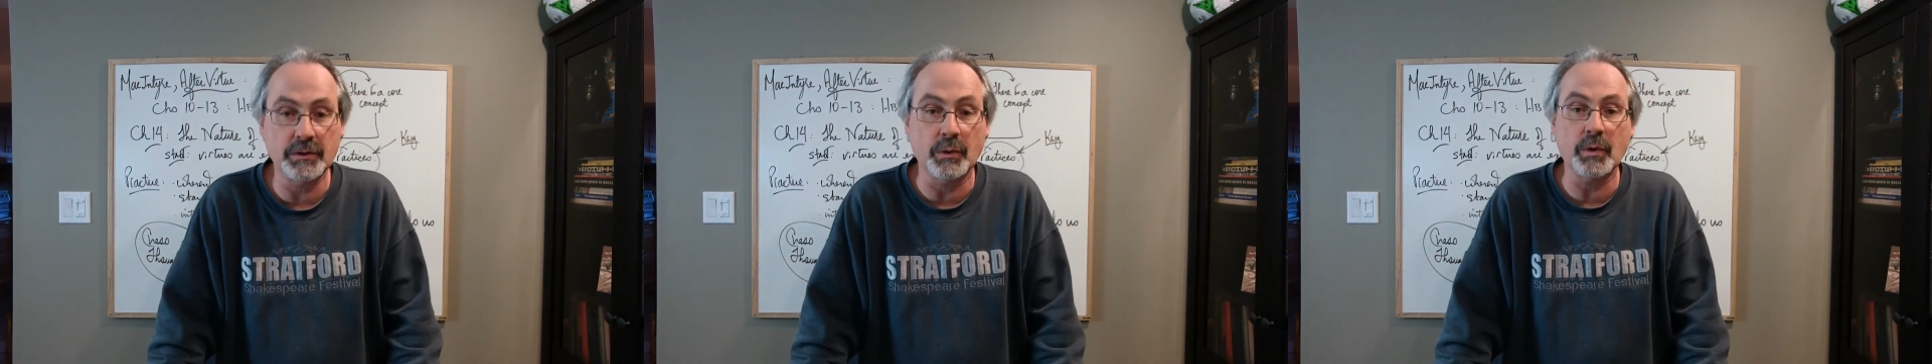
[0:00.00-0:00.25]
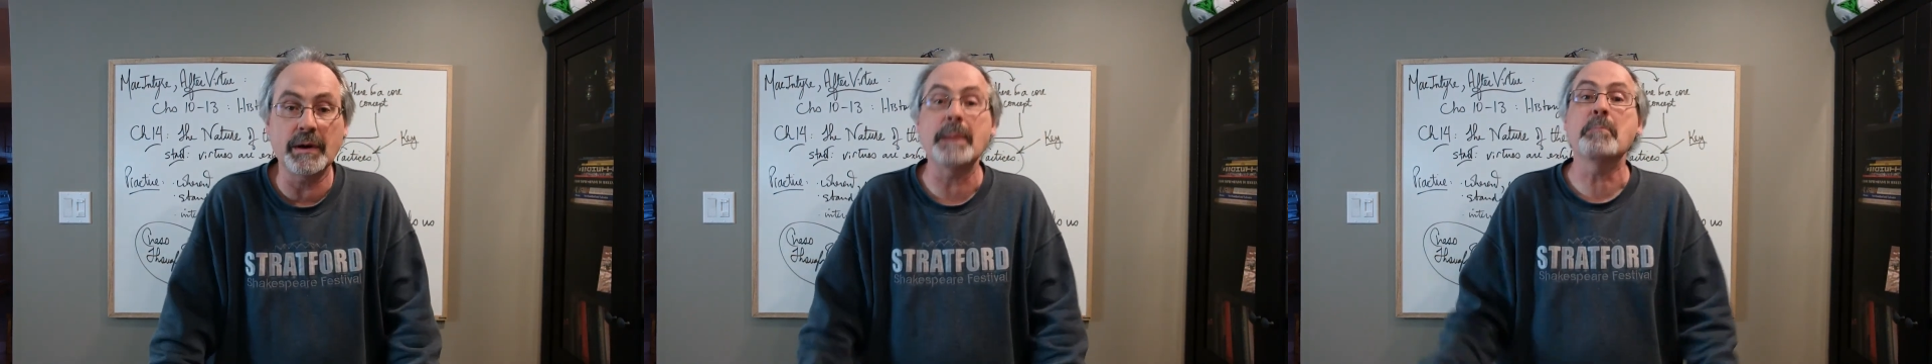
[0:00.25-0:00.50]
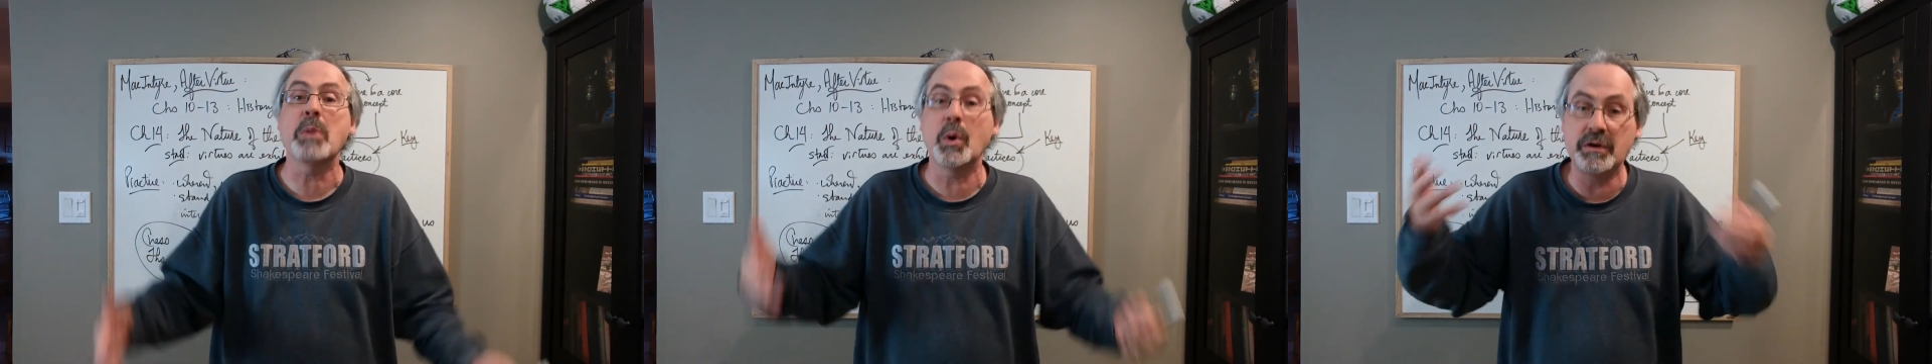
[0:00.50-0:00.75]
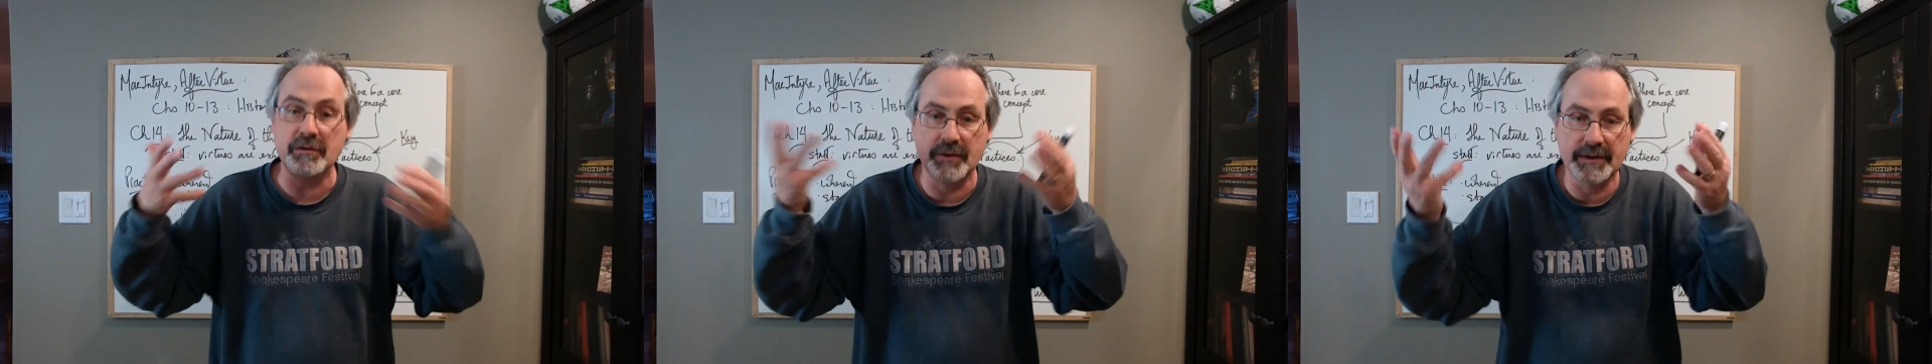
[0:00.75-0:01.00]
or
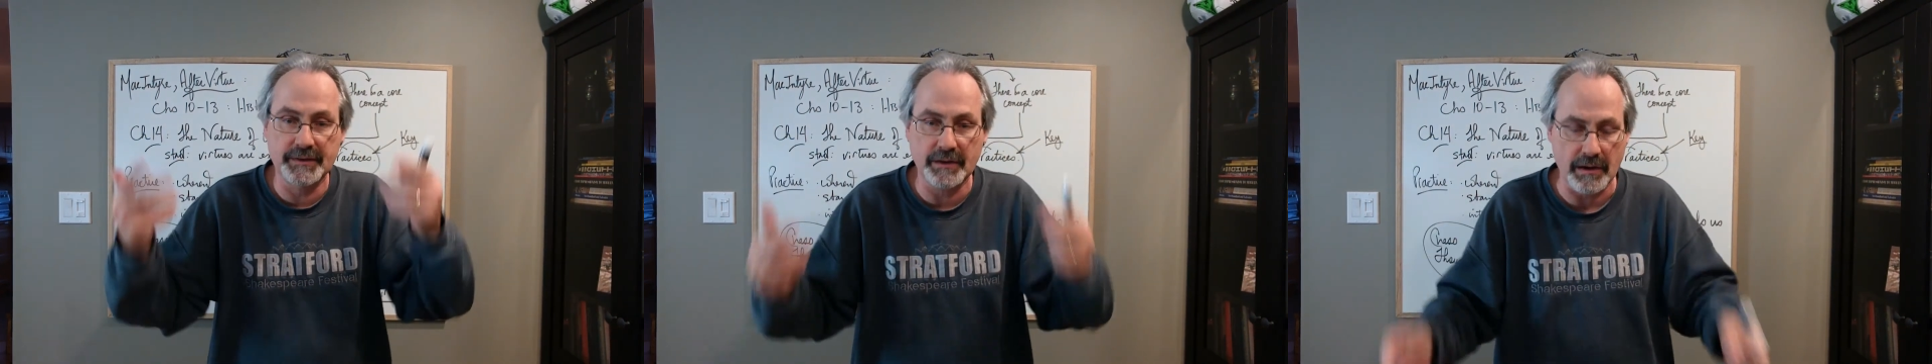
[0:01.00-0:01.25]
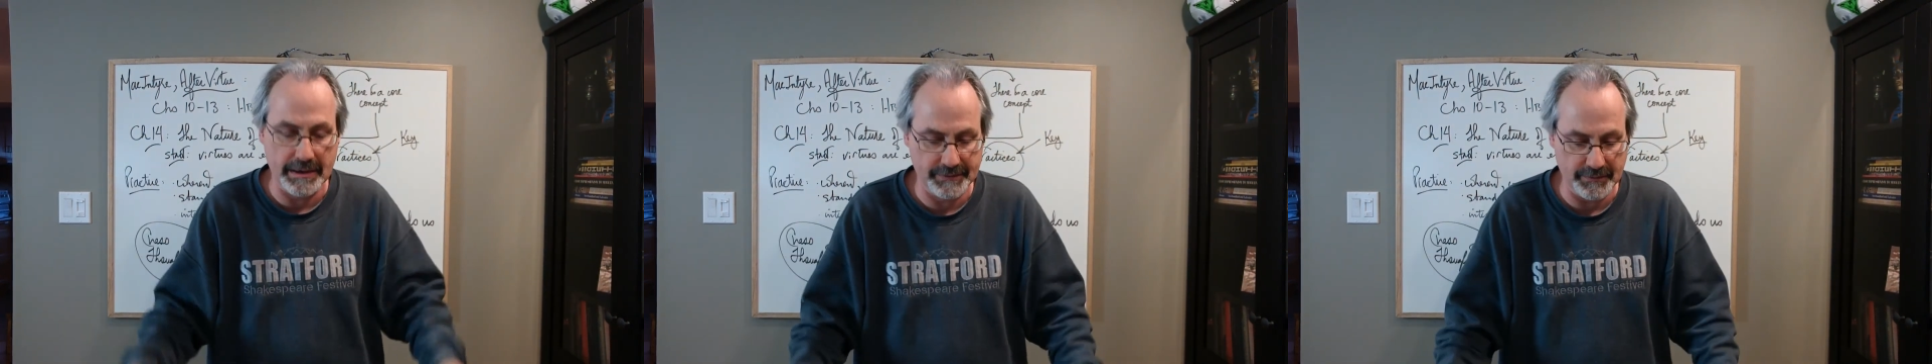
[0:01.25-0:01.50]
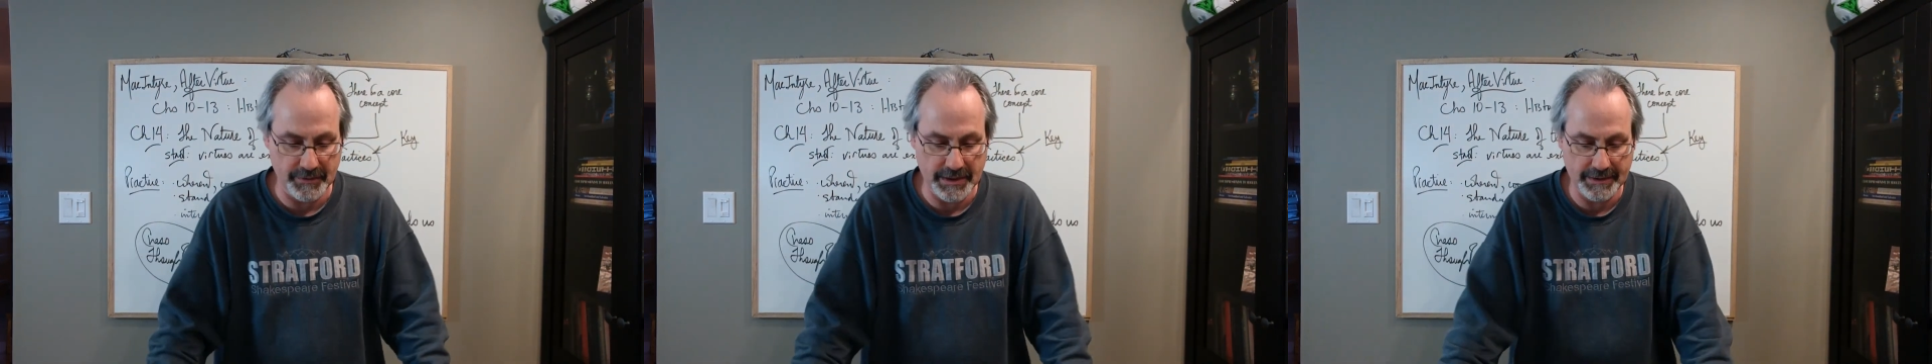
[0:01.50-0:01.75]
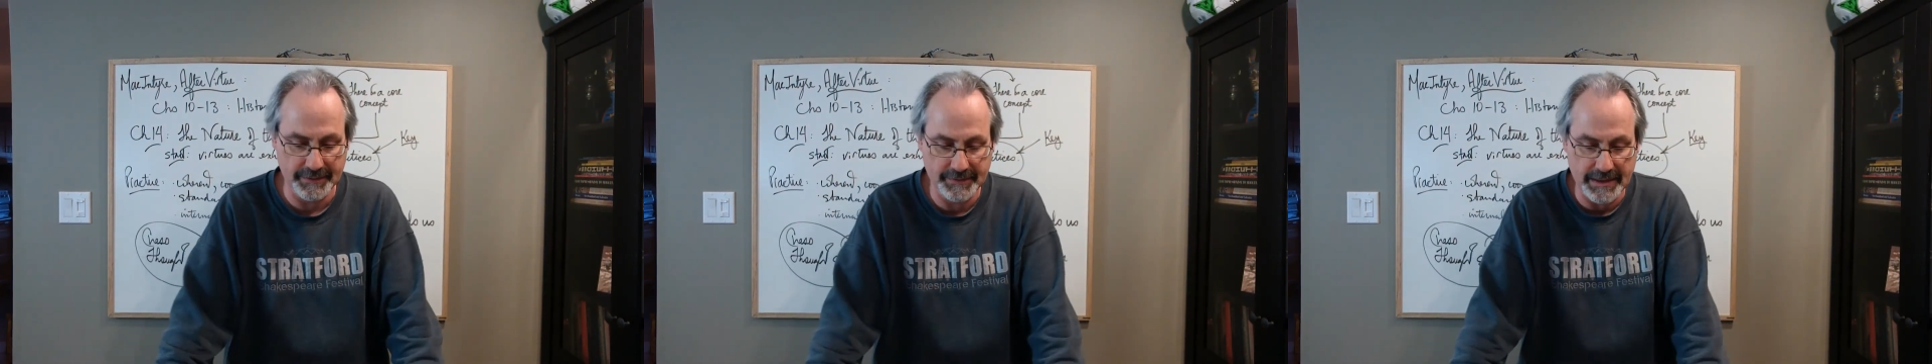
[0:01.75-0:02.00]
emotivist kinds of
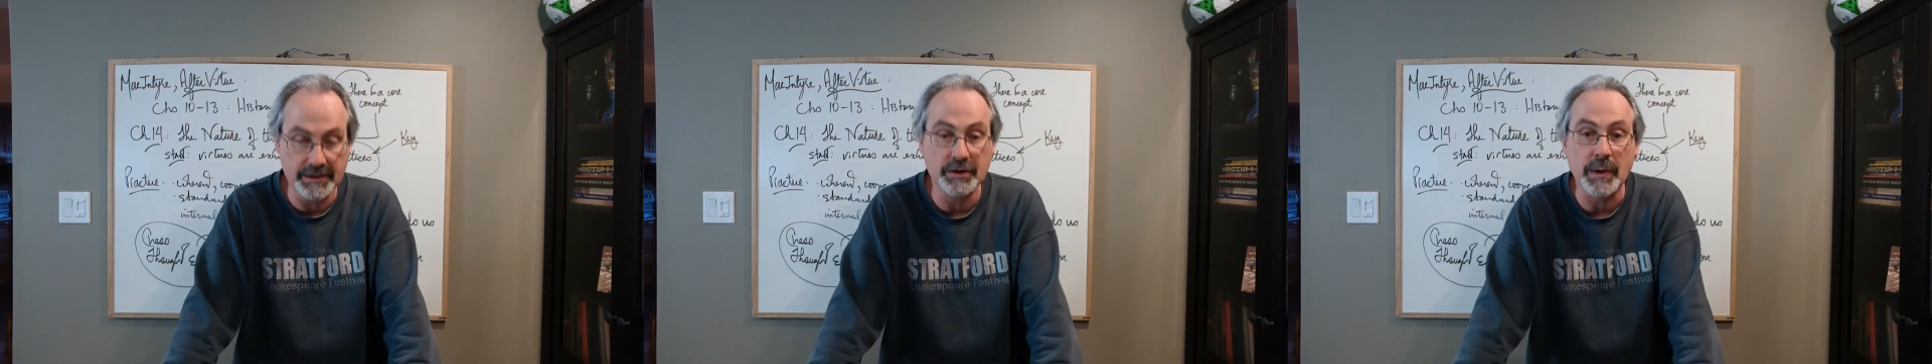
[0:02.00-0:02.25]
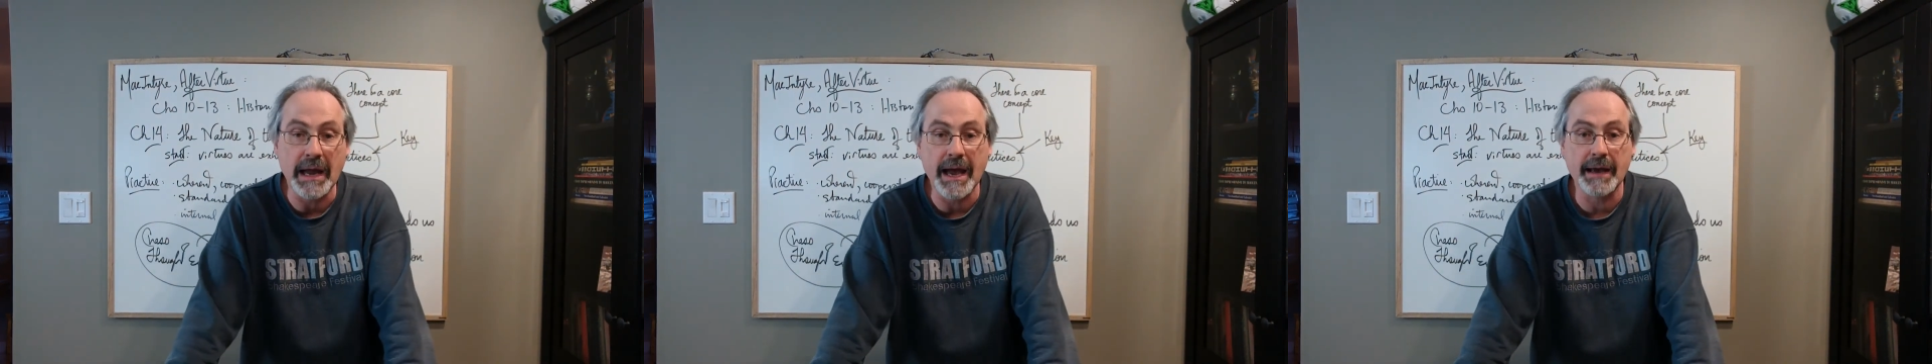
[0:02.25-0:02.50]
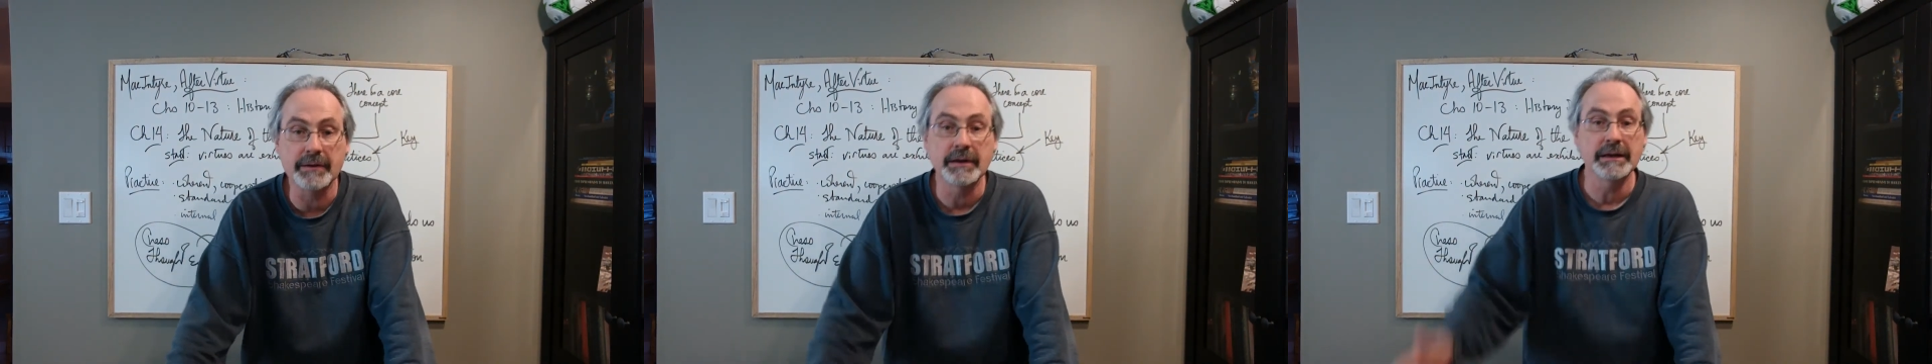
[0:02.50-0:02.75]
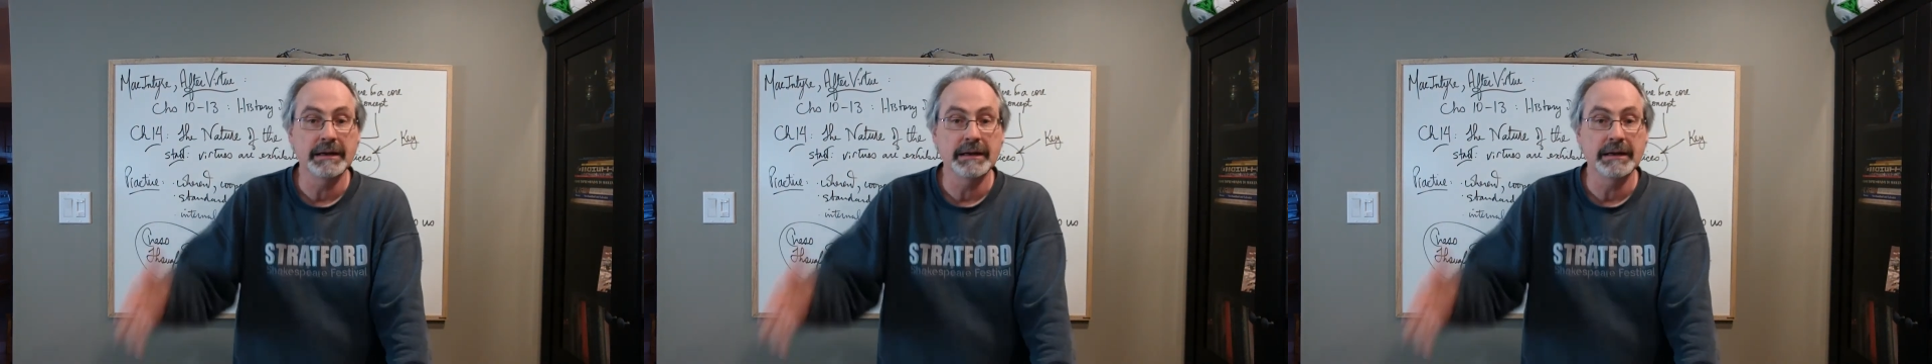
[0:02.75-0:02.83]
things that you have